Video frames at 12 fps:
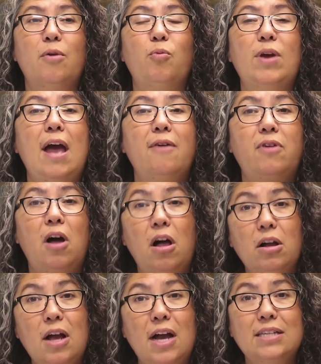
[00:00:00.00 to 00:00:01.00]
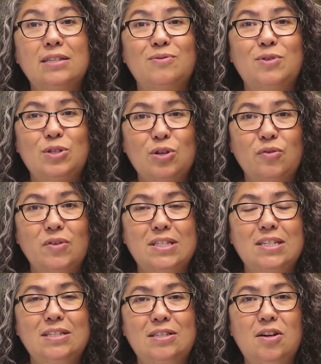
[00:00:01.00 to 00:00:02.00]
We have all kinds of
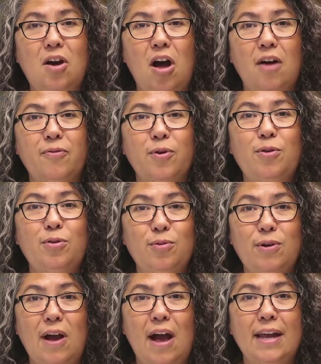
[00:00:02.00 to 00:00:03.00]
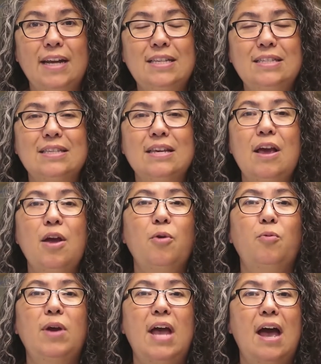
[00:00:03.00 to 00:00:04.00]
services to offer through guidance.
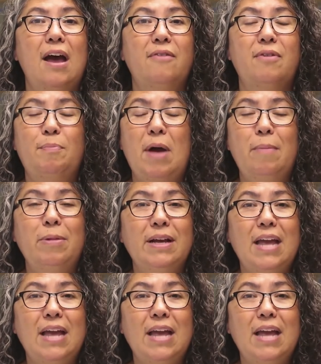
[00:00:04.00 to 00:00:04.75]
We have a public